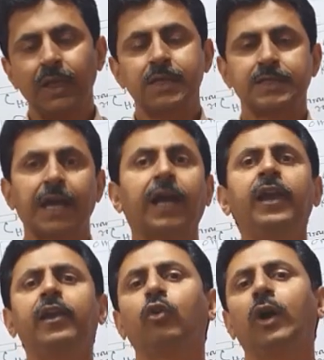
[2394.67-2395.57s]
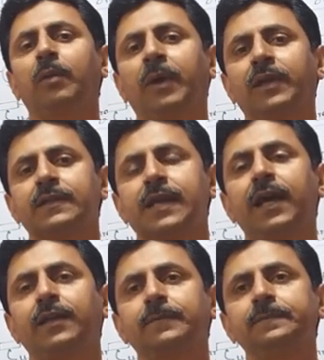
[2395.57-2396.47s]
Second requirement is
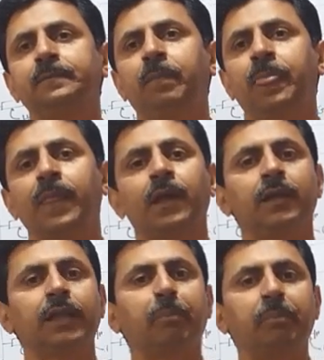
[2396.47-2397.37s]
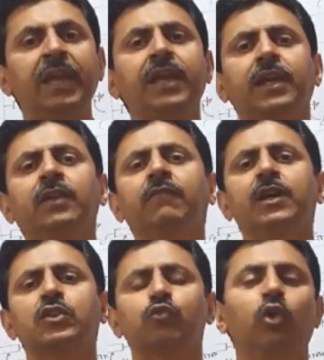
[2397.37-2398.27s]
that the peak
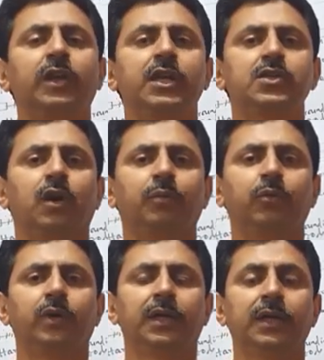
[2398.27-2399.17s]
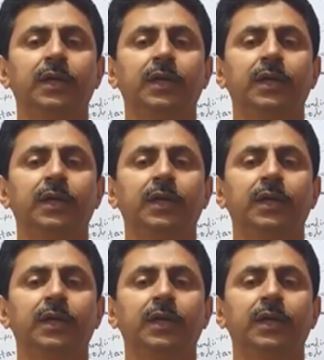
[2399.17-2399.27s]
inverse voltage of your